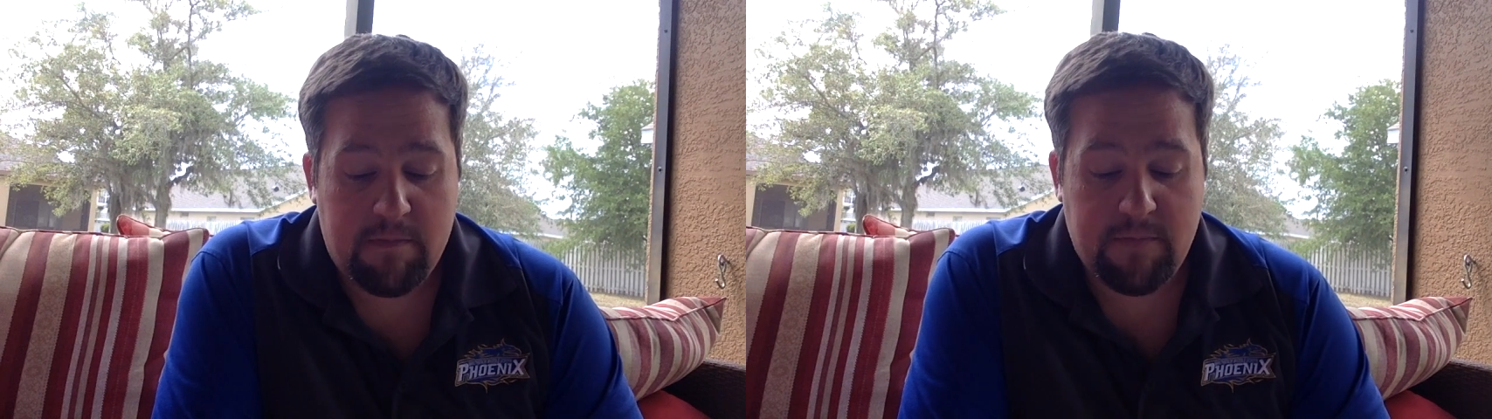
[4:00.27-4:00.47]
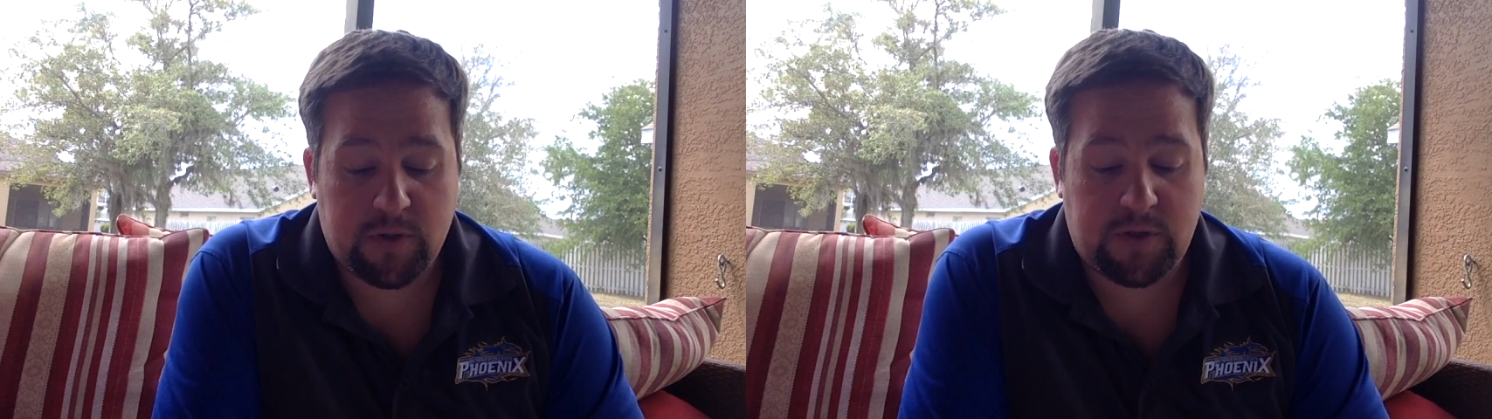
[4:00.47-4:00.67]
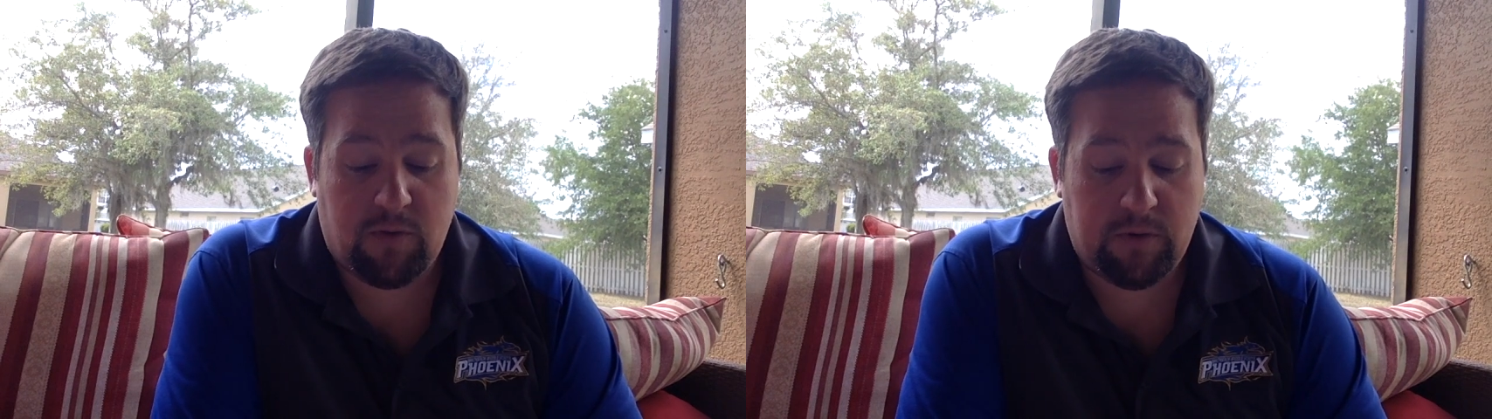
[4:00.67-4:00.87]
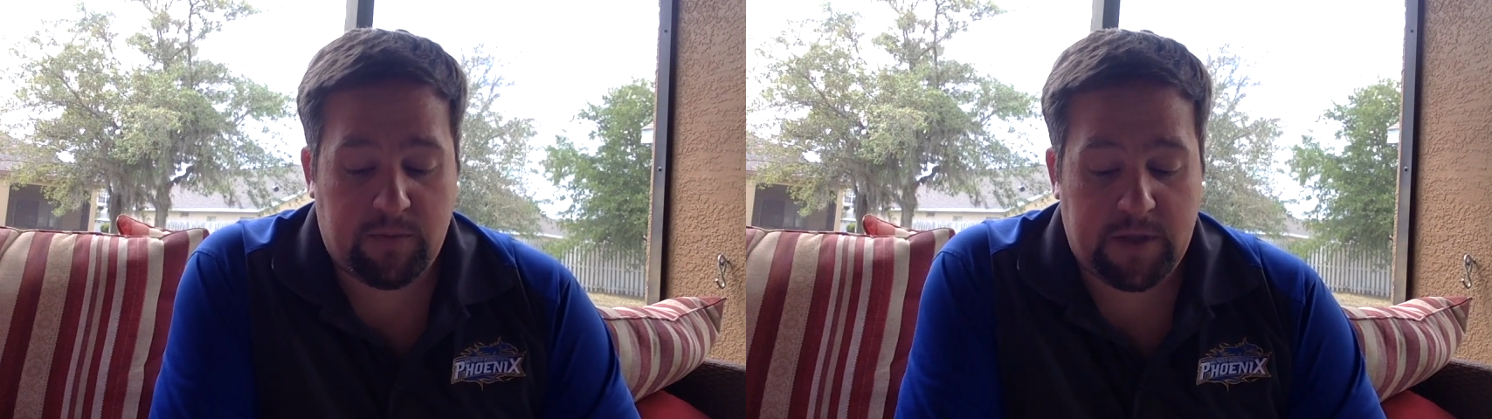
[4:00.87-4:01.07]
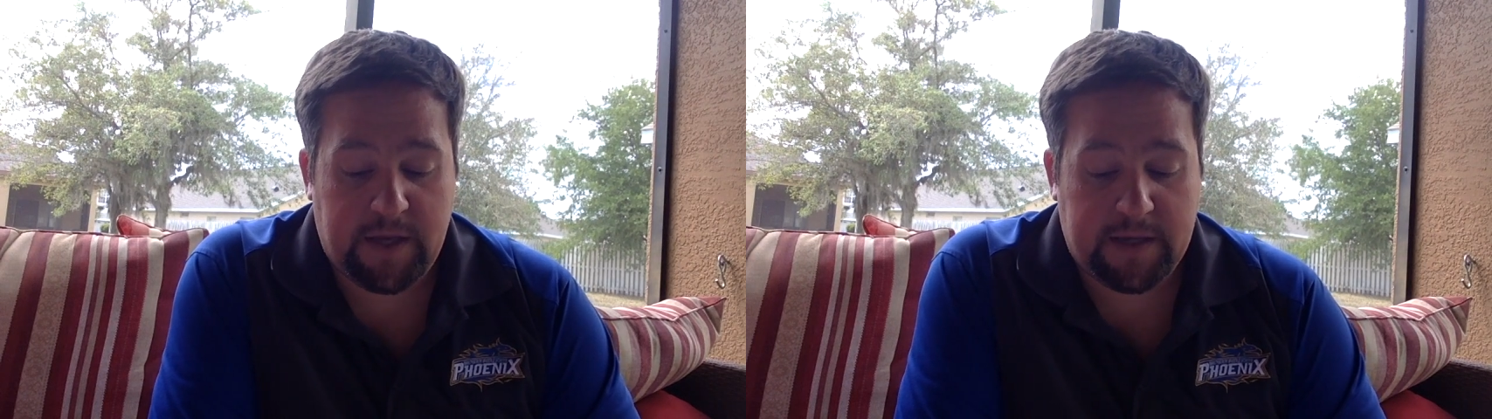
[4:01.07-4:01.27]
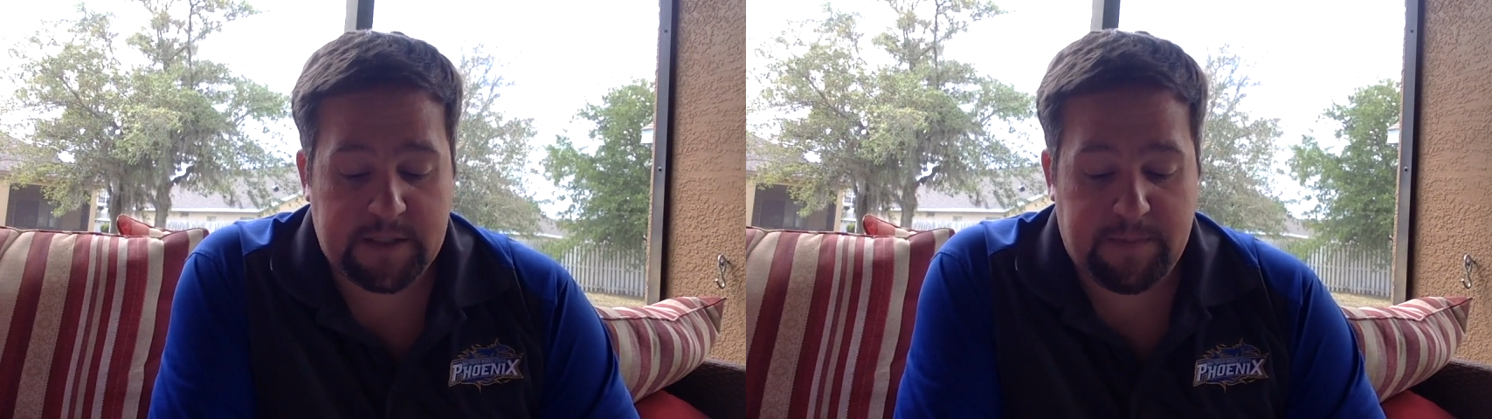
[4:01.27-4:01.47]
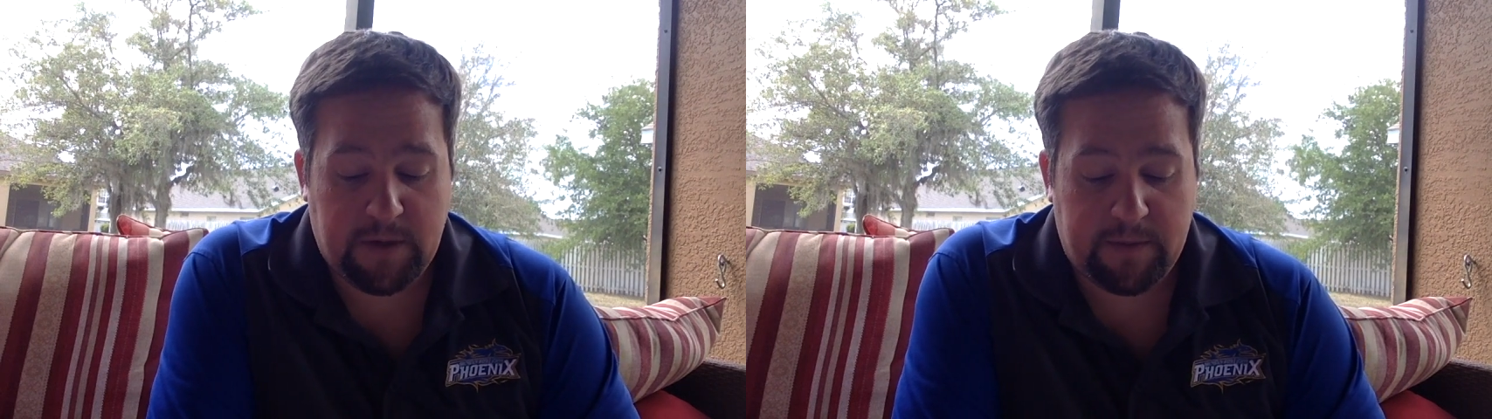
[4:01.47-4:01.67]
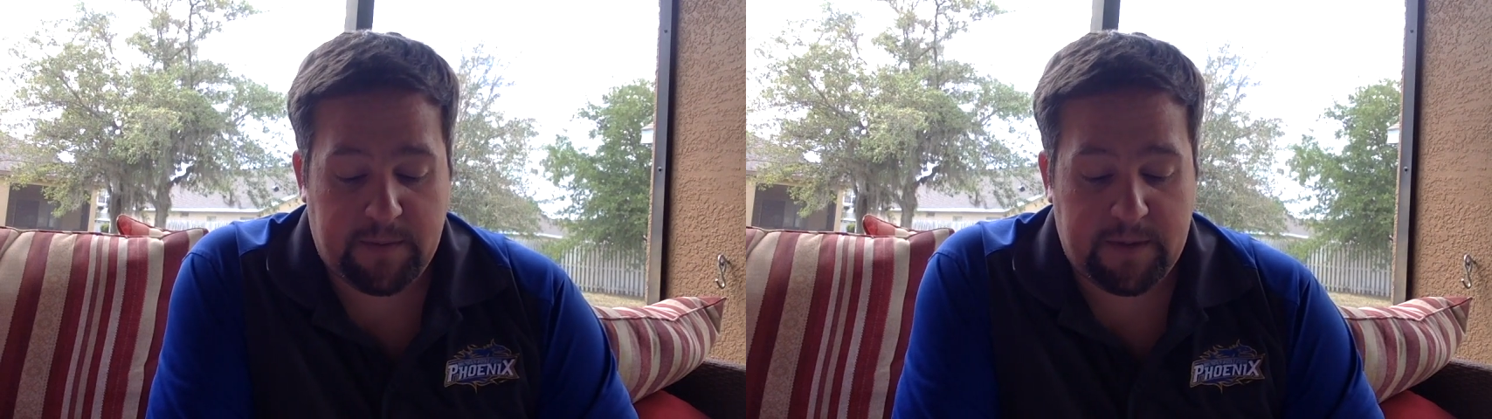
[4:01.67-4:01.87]
Most notably, they
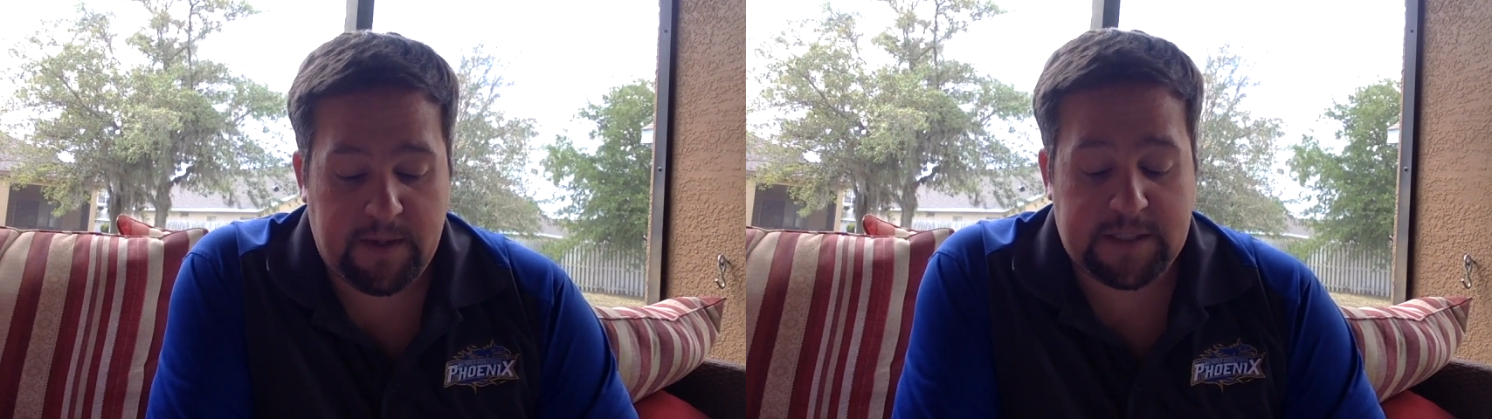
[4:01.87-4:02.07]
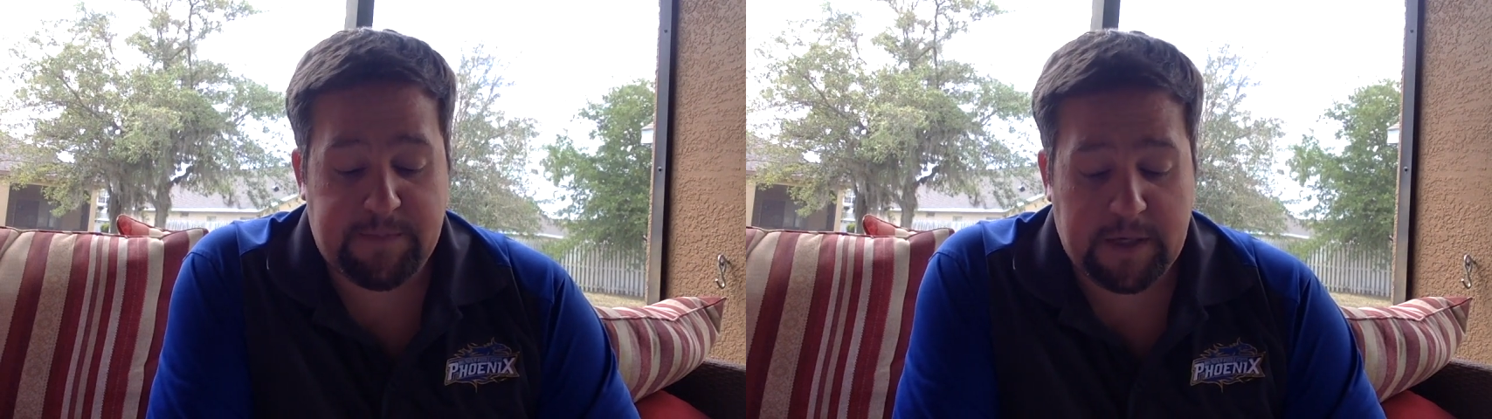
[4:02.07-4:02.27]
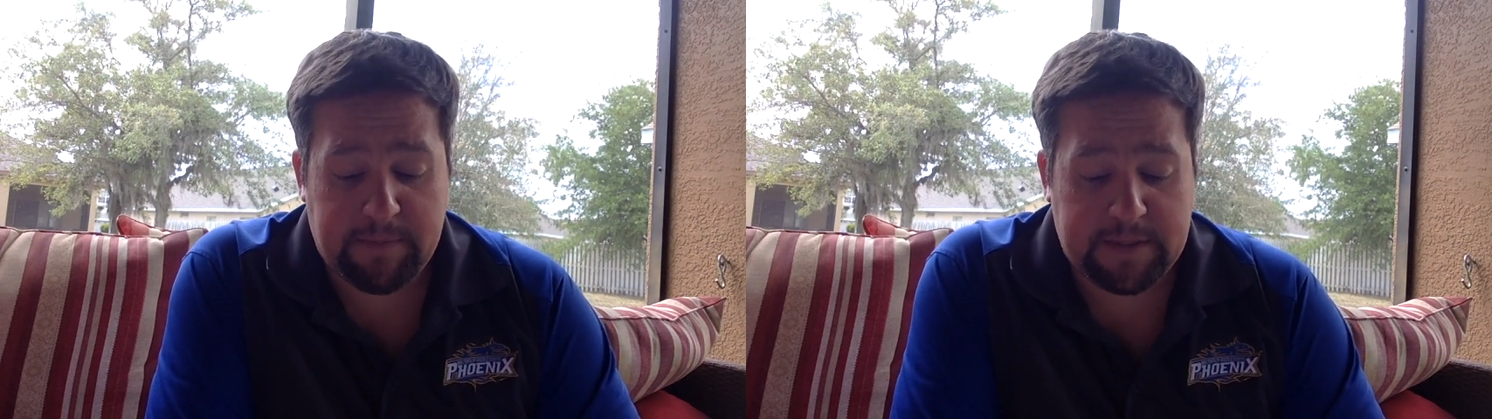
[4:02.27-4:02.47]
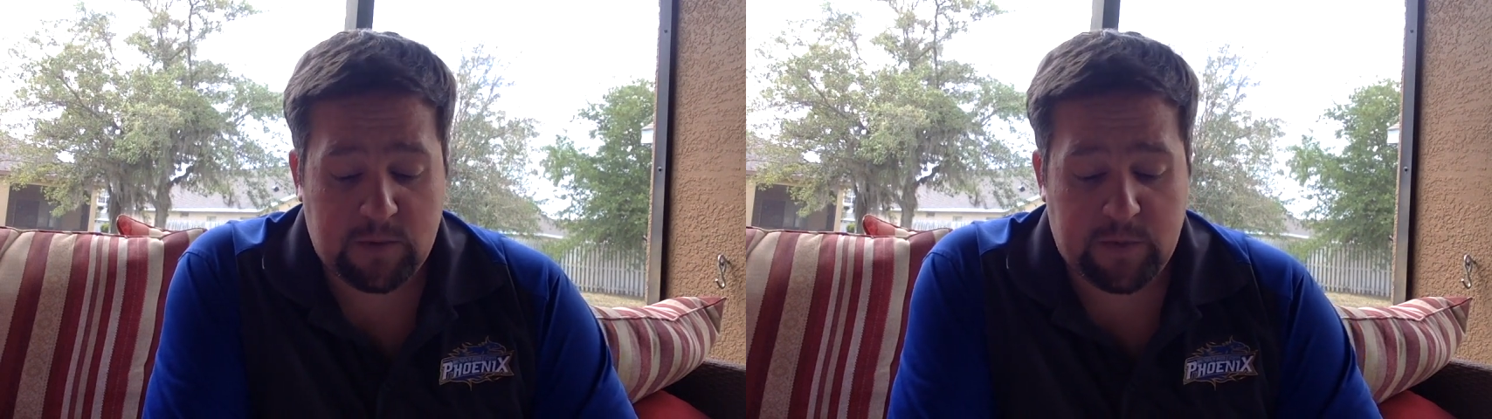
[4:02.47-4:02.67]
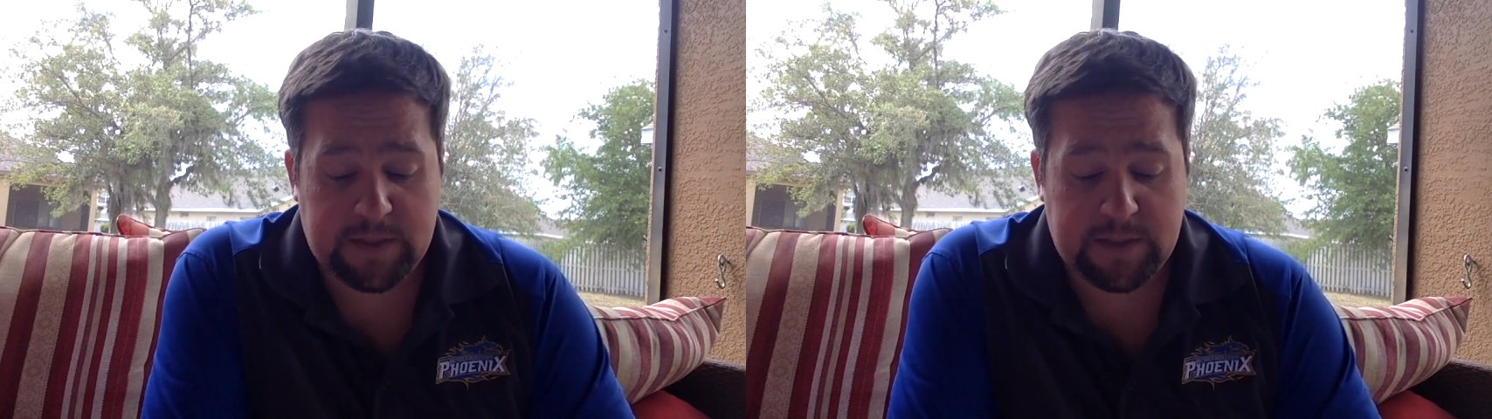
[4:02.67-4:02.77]
experimented